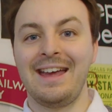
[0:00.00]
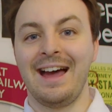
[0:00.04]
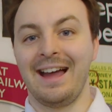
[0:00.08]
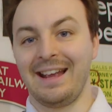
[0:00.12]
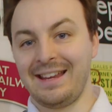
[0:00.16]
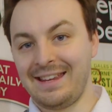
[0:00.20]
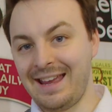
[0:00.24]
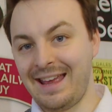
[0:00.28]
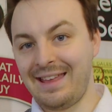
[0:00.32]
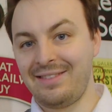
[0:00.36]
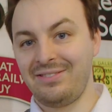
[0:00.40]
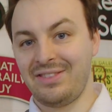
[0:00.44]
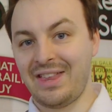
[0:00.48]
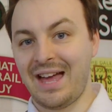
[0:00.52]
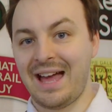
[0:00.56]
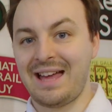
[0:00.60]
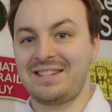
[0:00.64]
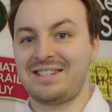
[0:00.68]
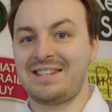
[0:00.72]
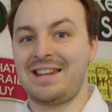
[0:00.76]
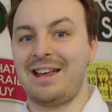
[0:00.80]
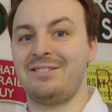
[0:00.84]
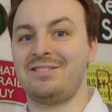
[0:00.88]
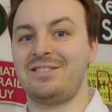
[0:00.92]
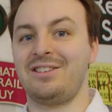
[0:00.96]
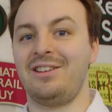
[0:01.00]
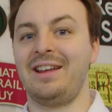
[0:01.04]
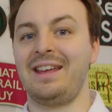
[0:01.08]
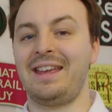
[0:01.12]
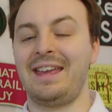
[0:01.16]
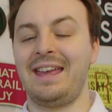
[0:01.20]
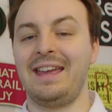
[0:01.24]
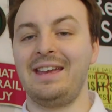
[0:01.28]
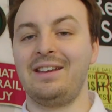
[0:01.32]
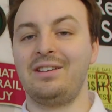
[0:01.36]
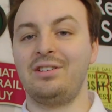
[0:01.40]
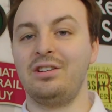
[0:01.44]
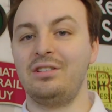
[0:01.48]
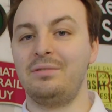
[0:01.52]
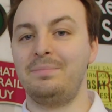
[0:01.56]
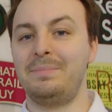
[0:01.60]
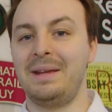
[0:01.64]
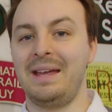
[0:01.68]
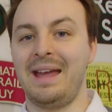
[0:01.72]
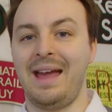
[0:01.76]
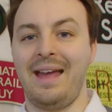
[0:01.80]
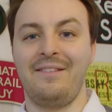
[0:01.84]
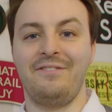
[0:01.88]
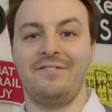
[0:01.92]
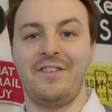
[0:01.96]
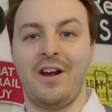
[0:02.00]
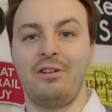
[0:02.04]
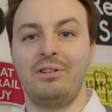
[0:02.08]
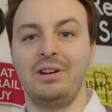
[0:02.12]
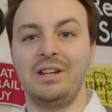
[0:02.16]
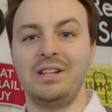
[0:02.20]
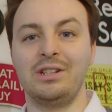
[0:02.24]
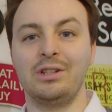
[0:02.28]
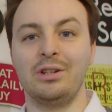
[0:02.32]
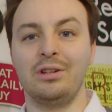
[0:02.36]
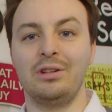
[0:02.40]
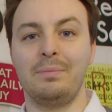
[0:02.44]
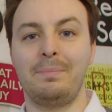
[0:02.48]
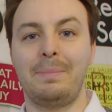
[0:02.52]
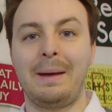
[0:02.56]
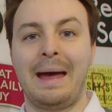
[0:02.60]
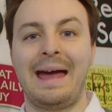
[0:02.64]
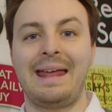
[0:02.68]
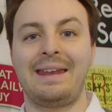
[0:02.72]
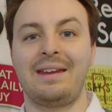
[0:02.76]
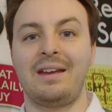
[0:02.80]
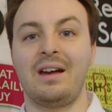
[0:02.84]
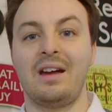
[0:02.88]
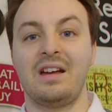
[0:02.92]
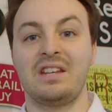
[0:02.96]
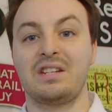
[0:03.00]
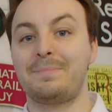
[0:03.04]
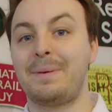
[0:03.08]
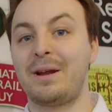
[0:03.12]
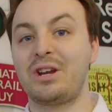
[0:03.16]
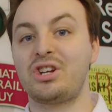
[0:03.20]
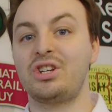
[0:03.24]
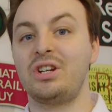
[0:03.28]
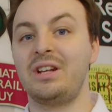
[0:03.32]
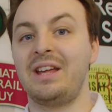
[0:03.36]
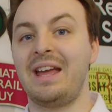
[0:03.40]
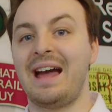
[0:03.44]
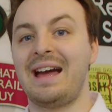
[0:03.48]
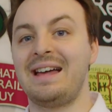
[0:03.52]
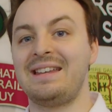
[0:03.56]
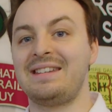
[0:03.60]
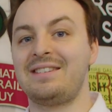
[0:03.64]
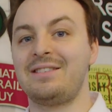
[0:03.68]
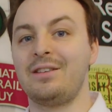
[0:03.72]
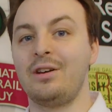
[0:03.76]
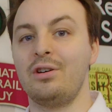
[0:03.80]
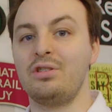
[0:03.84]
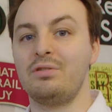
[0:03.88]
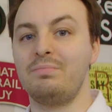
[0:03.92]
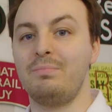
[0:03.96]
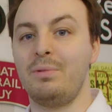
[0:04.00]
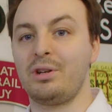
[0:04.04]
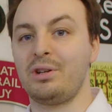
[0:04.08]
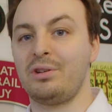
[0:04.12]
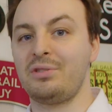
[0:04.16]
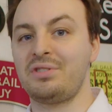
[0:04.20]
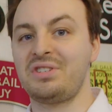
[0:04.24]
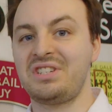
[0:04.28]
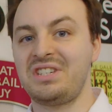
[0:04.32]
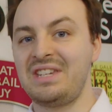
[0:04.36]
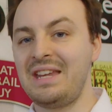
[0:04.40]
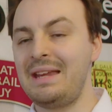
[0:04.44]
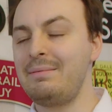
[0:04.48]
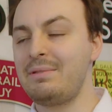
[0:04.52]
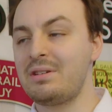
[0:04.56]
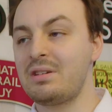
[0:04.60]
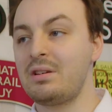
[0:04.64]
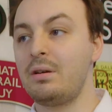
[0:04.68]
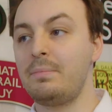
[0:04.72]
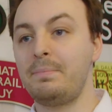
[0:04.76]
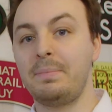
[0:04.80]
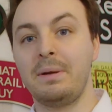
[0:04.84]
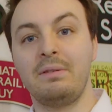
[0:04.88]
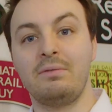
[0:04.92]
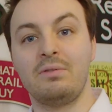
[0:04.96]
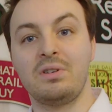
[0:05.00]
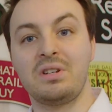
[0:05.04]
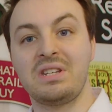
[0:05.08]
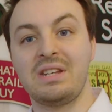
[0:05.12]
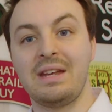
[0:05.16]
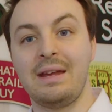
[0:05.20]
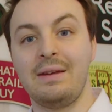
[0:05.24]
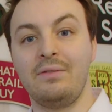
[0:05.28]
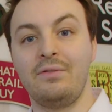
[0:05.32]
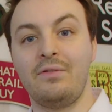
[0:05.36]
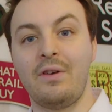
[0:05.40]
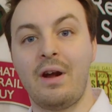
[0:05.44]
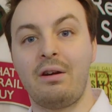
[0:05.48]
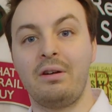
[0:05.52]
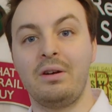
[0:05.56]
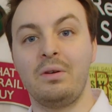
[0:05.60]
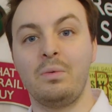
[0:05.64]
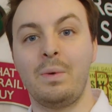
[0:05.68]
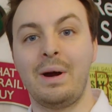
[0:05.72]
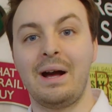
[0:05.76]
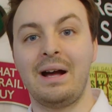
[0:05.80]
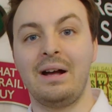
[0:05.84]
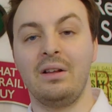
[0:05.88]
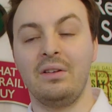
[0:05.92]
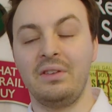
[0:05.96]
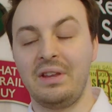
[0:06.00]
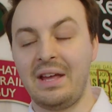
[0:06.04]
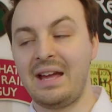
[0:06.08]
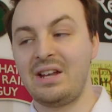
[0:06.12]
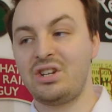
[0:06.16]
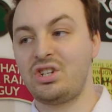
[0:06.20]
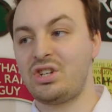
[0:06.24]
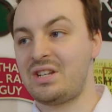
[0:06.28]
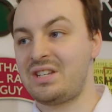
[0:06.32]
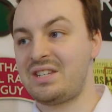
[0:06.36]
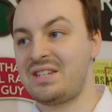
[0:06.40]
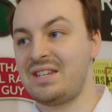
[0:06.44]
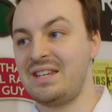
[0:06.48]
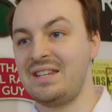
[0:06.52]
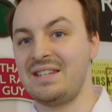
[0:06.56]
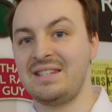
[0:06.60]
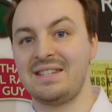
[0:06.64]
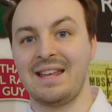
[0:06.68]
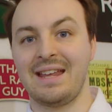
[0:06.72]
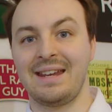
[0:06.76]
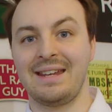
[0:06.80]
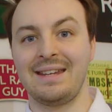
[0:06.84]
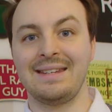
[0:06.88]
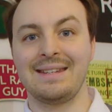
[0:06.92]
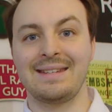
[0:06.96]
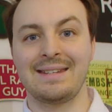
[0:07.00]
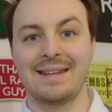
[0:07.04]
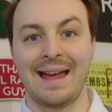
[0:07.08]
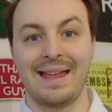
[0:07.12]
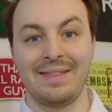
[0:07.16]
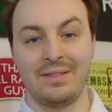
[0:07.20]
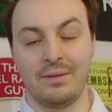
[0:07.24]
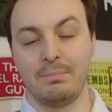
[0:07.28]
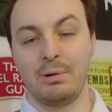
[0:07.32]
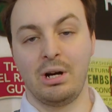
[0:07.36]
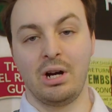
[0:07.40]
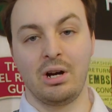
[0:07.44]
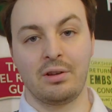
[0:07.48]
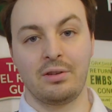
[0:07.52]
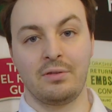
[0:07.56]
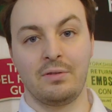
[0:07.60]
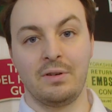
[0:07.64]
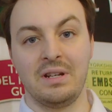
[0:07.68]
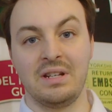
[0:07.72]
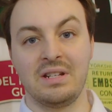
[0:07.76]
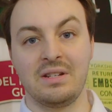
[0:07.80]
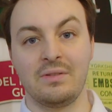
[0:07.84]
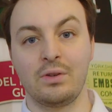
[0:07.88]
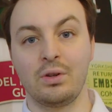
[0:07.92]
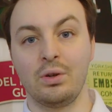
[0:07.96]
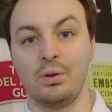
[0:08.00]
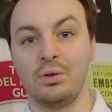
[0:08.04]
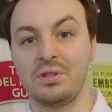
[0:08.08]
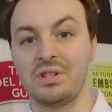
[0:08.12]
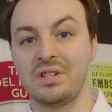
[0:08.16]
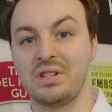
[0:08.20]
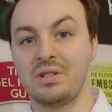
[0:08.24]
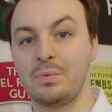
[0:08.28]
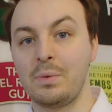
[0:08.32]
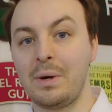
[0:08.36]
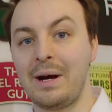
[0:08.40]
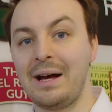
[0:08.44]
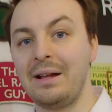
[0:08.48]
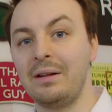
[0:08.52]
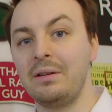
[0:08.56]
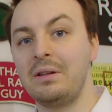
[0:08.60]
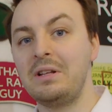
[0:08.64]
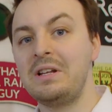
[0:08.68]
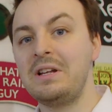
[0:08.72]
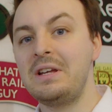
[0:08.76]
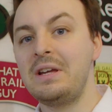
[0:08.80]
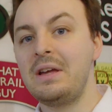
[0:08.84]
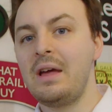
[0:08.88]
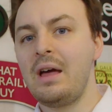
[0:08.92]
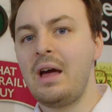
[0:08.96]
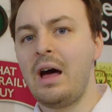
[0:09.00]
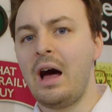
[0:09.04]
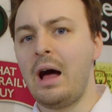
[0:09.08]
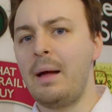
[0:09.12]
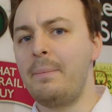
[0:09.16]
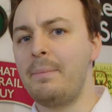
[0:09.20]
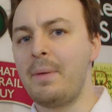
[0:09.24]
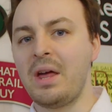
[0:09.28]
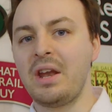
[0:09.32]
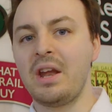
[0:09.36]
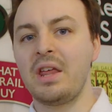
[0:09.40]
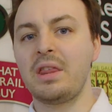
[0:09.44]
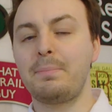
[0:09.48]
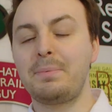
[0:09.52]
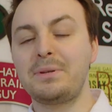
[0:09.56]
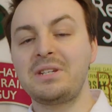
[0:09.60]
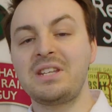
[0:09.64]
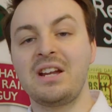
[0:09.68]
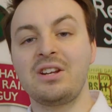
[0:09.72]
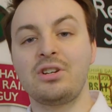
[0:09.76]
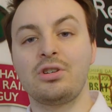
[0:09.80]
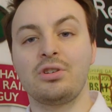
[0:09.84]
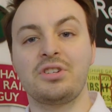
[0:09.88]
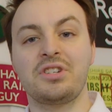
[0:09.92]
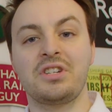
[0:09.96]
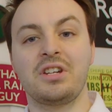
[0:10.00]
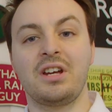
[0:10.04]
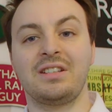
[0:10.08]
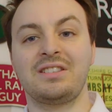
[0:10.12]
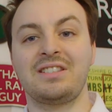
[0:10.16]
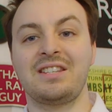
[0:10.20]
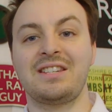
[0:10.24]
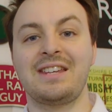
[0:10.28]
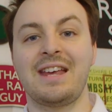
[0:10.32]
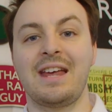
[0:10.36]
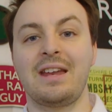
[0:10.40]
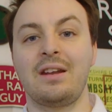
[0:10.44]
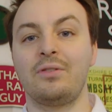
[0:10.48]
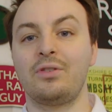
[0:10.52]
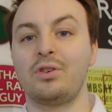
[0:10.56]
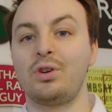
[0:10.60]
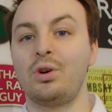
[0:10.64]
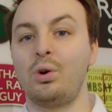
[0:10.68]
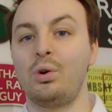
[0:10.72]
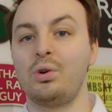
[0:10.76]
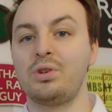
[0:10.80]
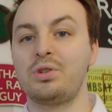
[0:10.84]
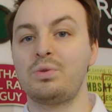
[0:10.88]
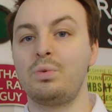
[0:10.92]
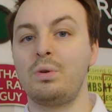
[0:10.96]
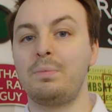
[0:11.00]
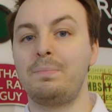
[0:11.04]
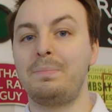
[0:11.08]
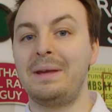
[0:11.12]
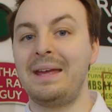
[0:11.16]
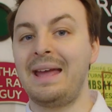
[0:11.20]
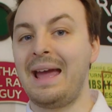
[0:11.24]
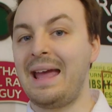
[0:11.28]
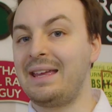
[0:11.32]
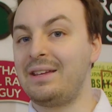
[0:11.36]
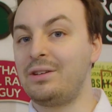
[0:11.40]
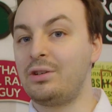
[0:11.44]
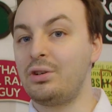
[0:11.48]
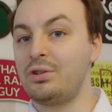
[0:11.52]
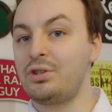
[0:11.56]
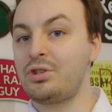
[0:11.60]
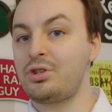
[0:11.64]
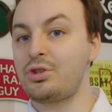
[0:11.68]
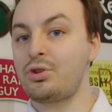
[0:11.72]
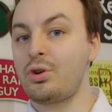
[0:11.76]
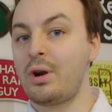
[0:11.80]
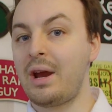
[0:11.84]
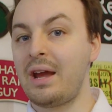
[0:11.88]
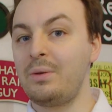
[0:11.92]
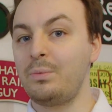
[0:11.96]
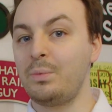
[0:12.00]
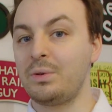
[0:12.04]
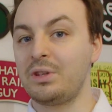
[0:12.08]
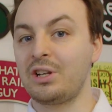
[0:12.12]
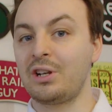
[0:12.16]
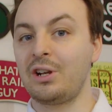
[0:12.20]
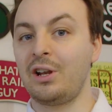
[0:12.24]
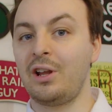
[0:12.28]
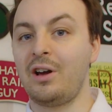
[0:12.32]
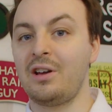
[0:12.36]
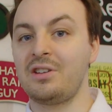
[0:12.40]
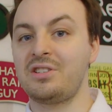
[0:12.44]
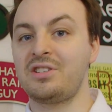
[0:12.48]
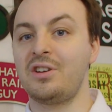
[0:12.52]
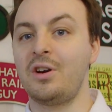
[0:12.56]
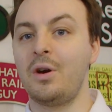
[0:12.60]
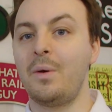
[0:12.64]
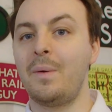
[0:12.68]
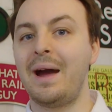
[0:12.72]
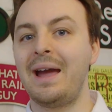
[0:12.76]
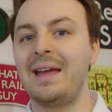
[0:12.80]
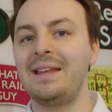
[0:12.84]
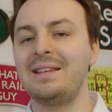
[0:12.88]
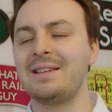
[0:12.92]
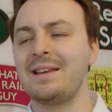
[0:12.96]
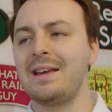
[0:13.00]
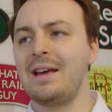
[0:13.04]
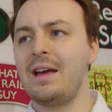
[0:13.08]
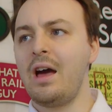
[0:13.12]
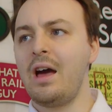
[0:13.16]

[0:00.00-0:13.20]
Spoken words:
Again, that sounds like it could be a very good bet, especially as those models seem to have been received very well, the HSTs that is, and the Mark IIIs of course as well. Another potential starter set of course would be a goods train with the Class 08.